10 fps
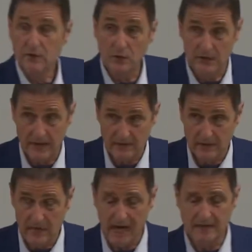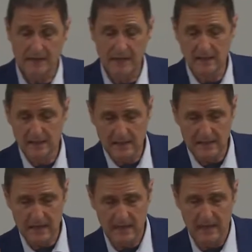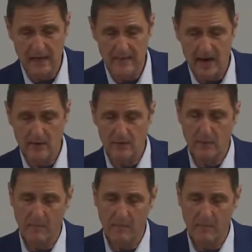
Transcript: in 2019, this study came out on the